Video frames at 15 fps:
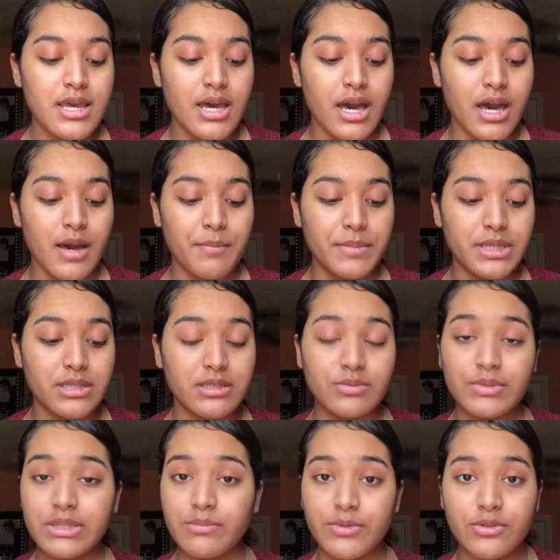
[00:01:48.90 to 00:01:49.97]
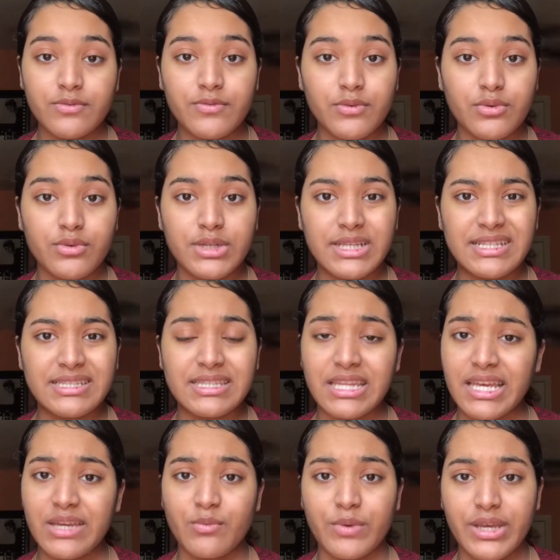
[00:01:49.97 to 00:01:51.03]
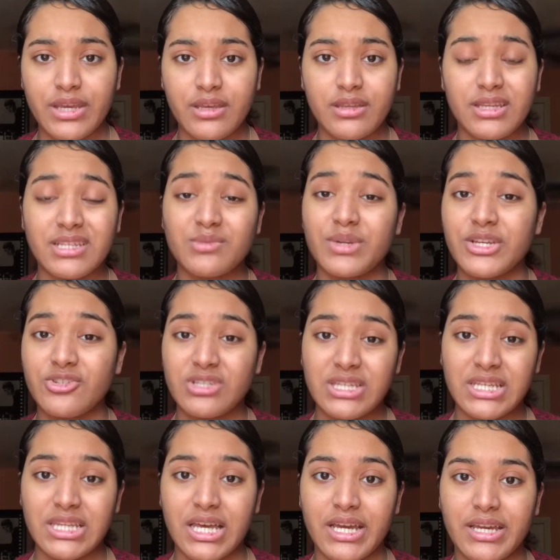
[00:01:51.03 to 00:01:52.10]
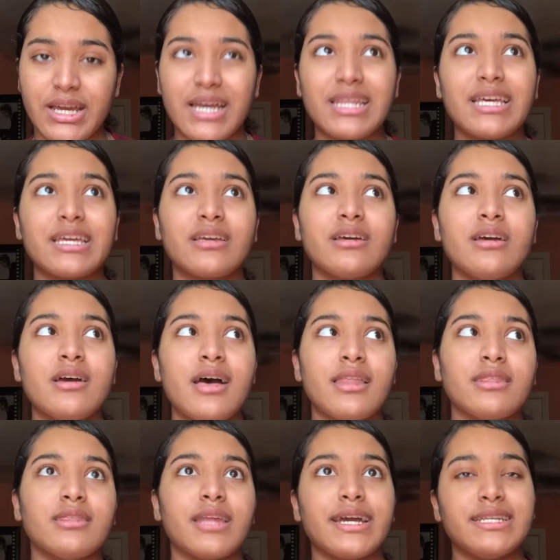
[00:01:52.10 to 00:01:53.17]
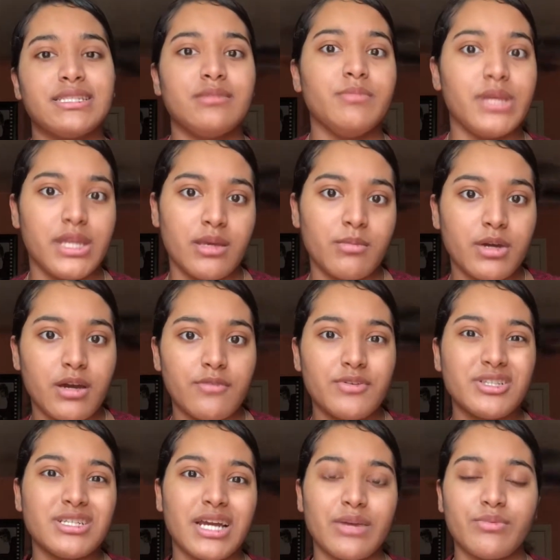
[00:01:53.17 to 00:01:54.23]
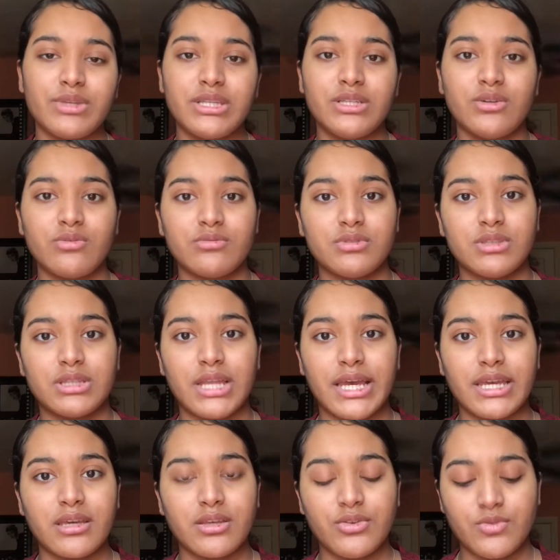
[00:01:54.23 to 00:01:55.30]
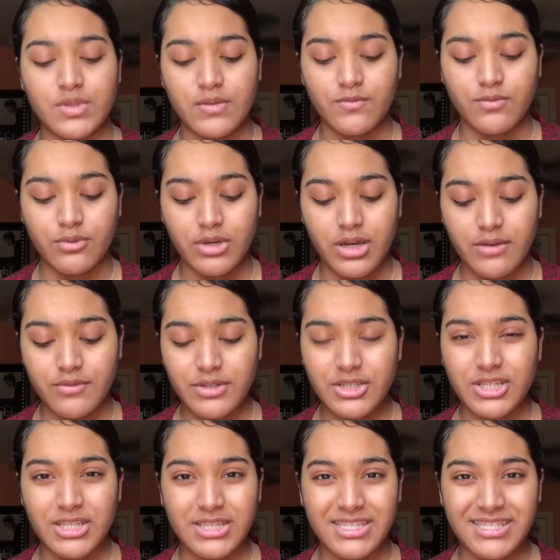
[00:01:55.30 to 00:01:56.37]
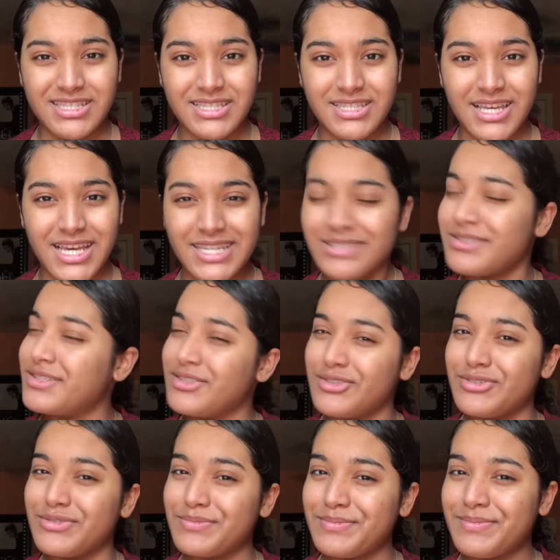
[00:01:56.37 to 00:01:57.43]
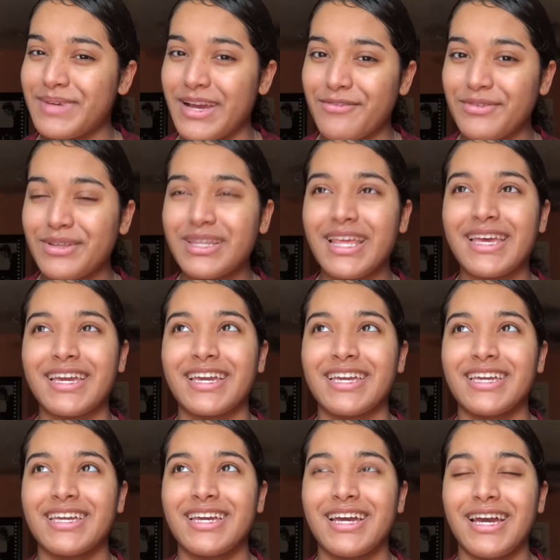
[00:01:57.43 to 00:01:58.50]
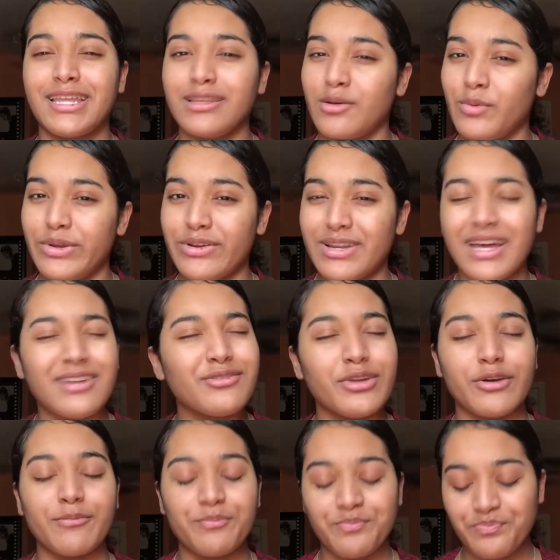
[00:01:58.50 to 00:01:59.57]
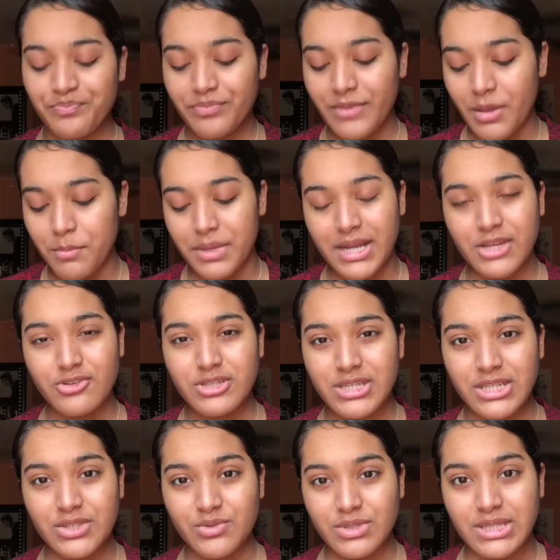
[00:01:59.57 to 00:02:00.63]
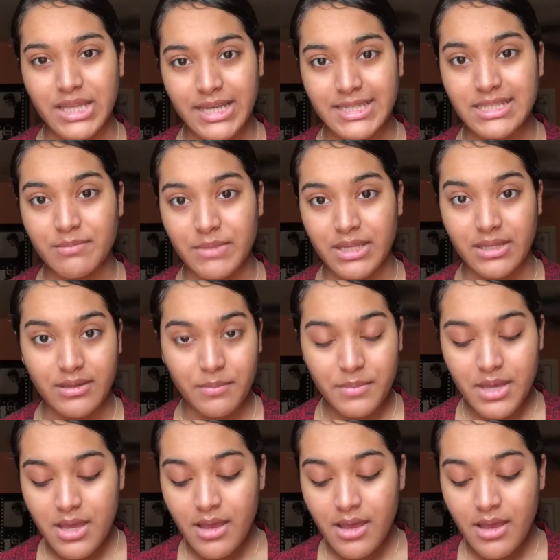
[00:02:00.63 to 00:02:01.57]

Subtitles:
It looks really beautiful. It's lightweight. That's what I usually like. I like light to medium coverage. I really don't like using full coverage because I don't know, I feel like I look weird. I don't know, but I usually use light to medium.